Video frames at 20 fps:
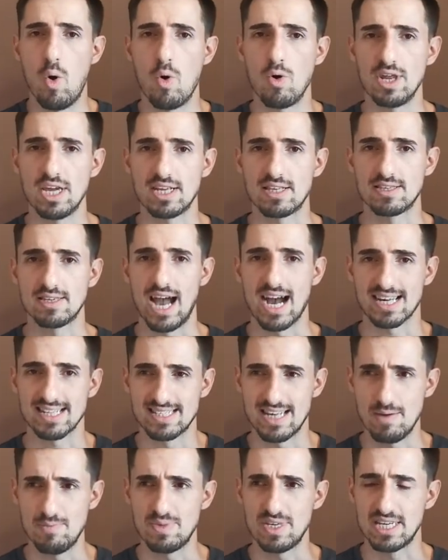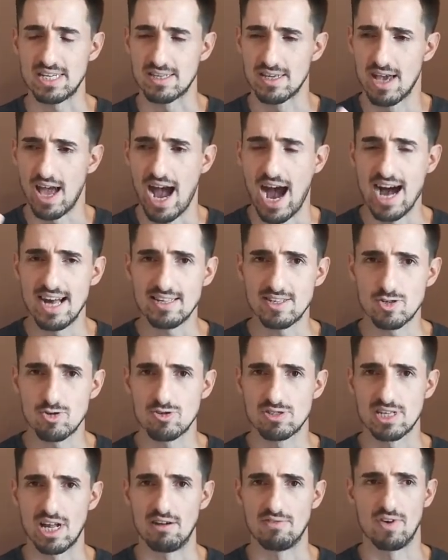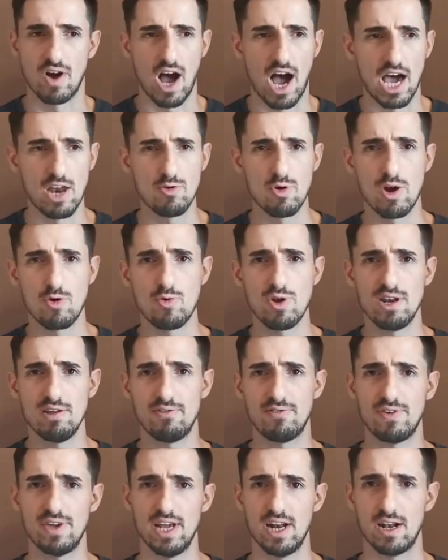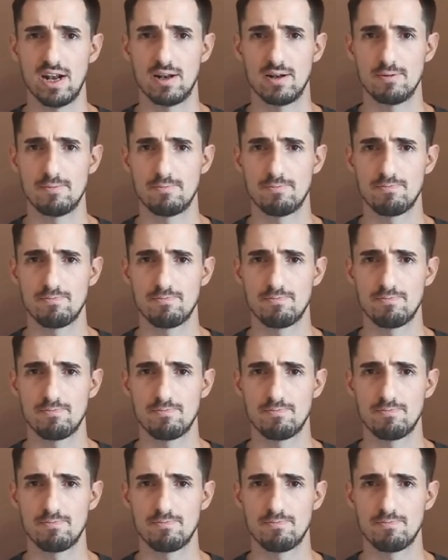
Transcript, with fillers: own it, accept it, ask yourself, how do I really feel?